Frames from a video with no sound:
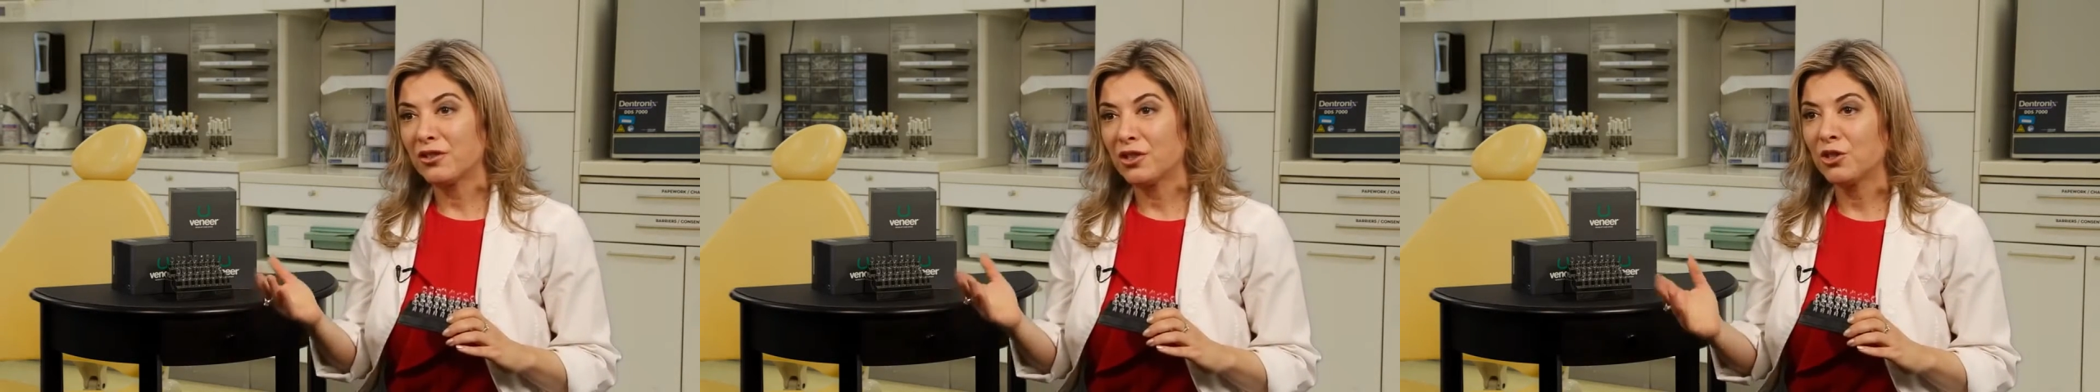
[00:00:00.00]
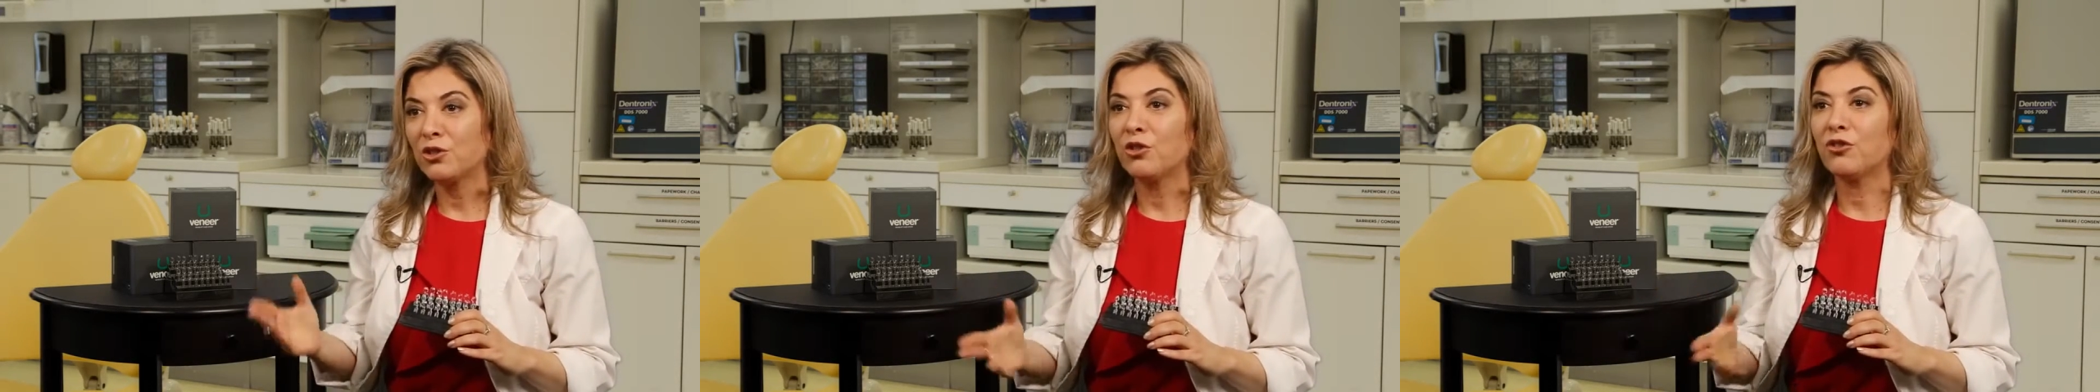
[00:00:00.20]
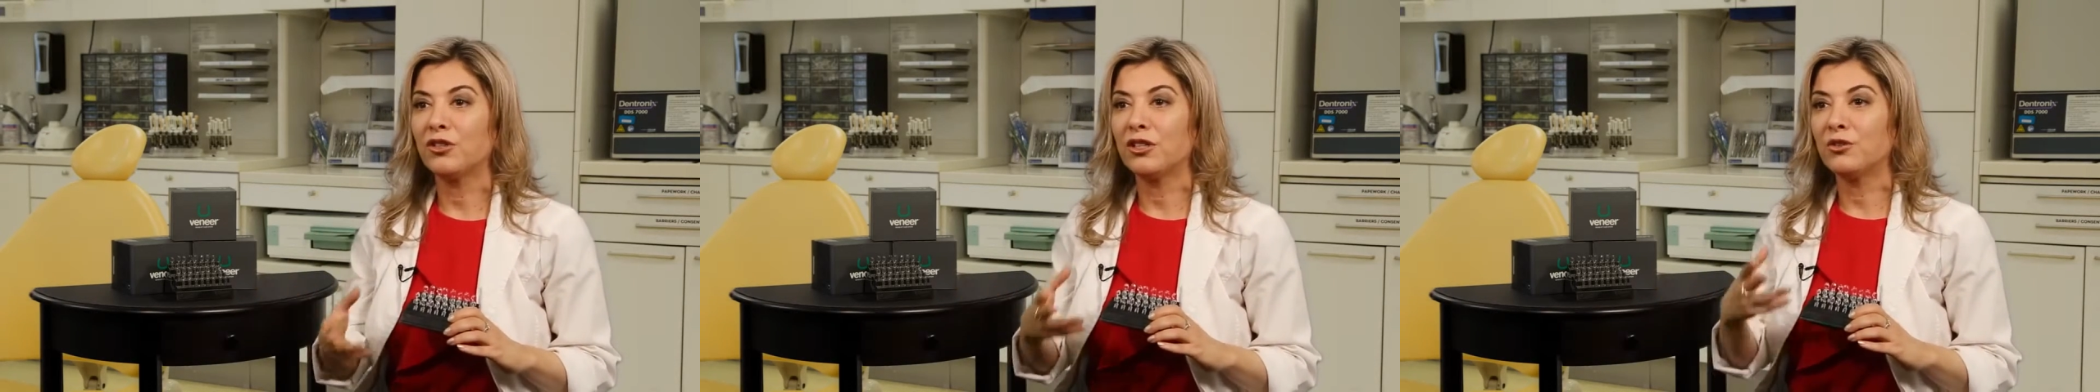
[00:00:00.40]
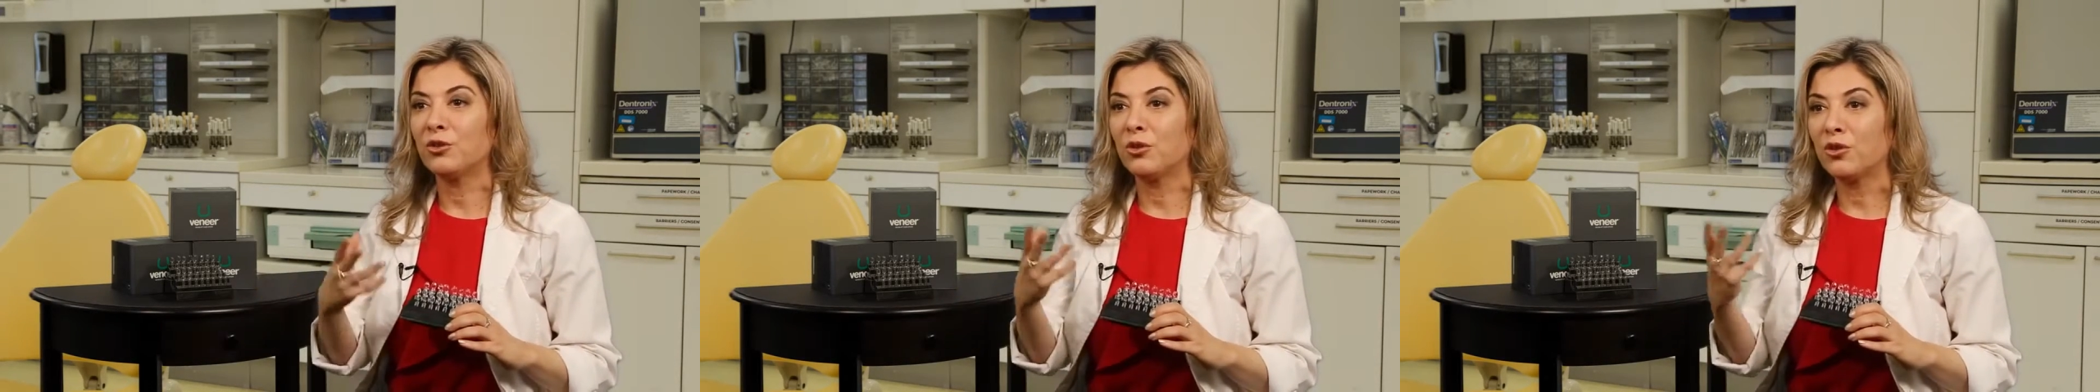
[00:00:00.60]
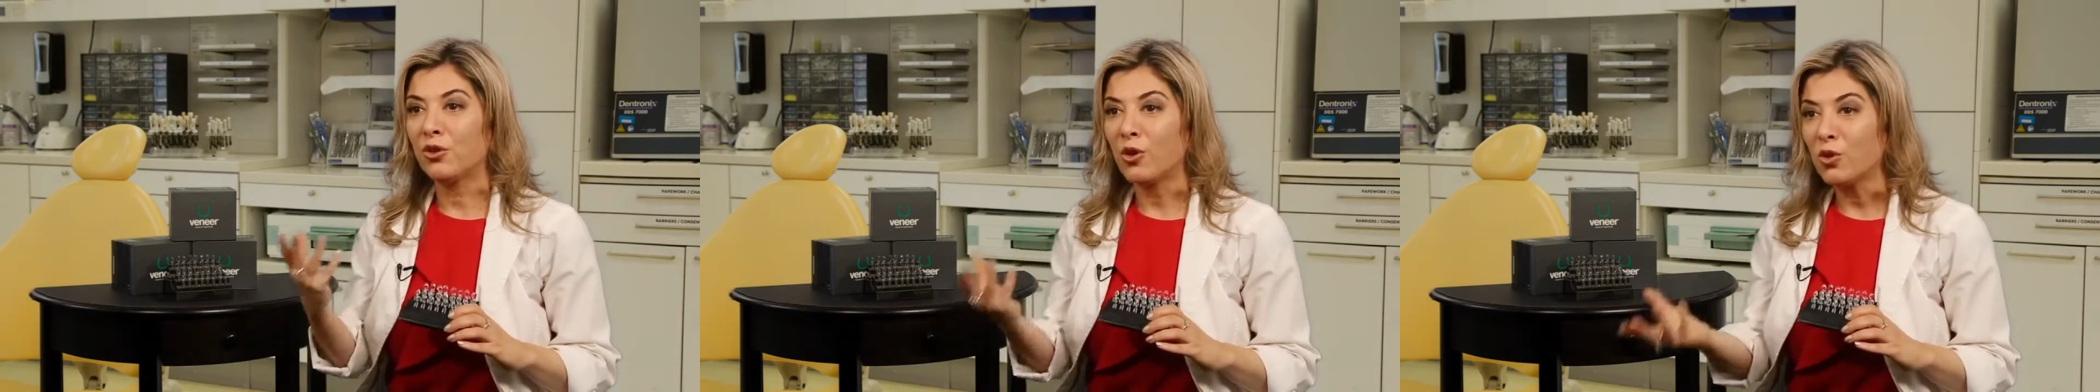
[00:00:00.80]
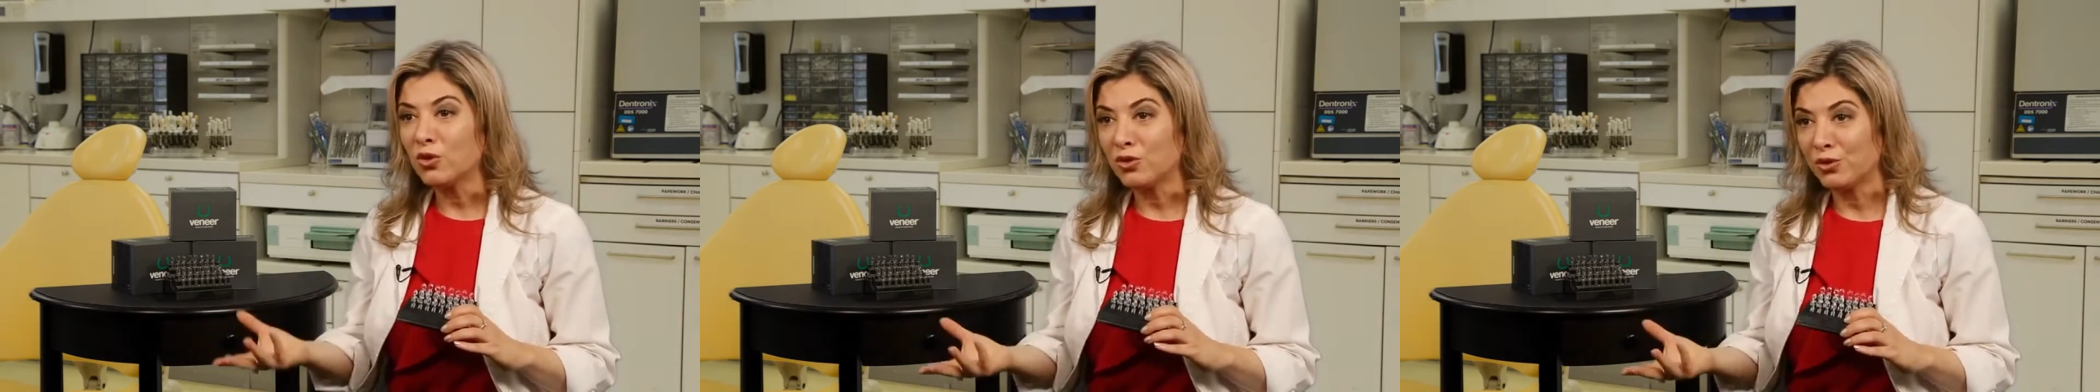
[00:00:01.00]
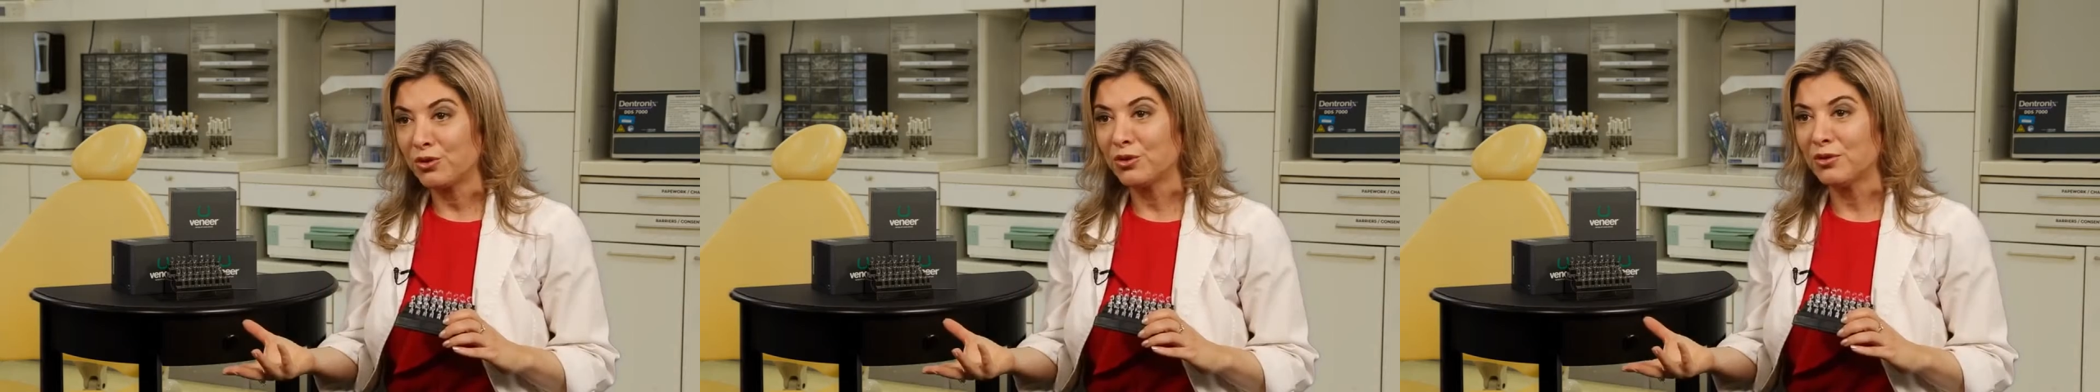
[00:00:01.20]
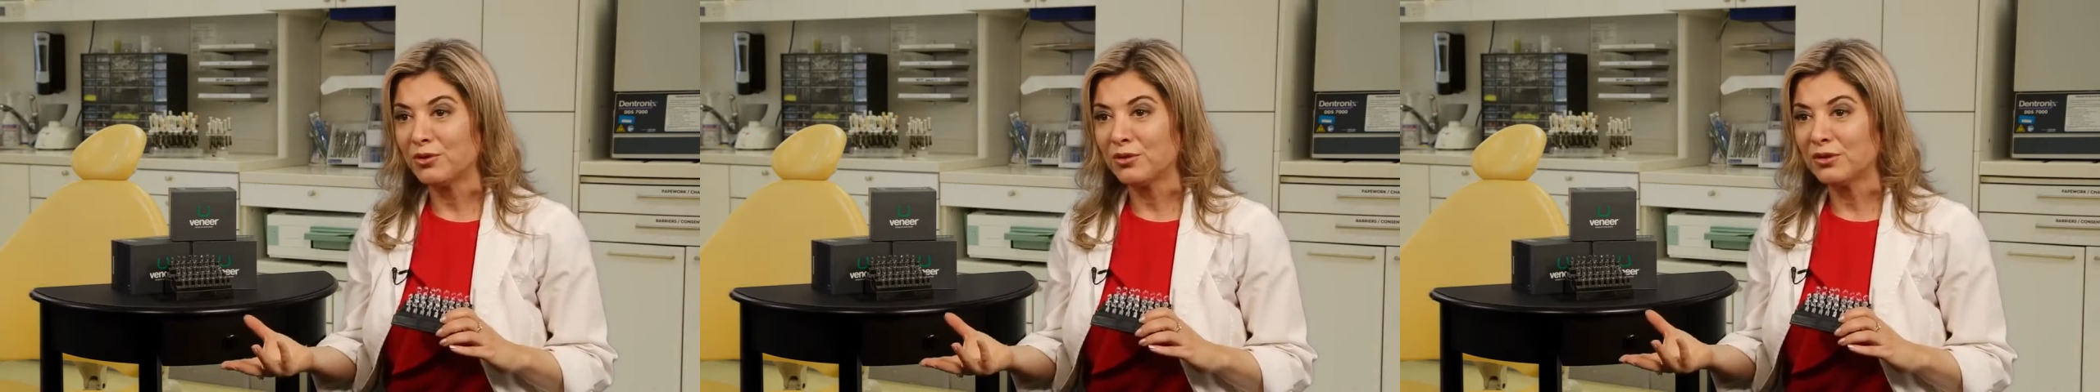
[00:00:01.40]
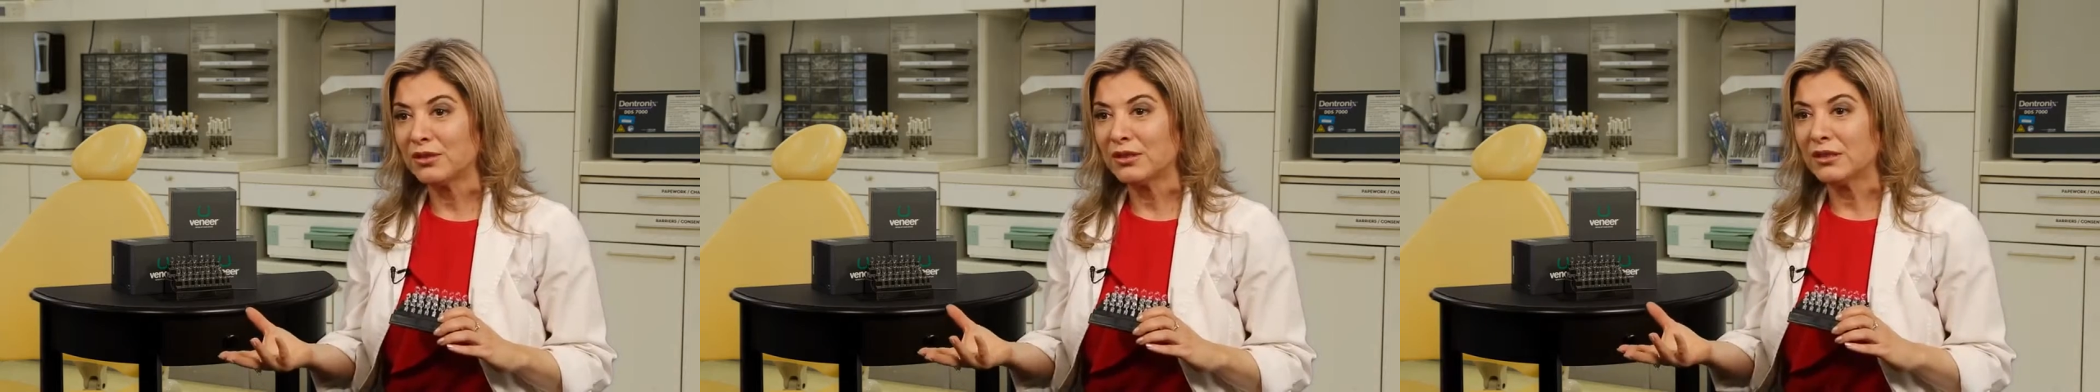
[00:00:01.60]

you don't need to contour.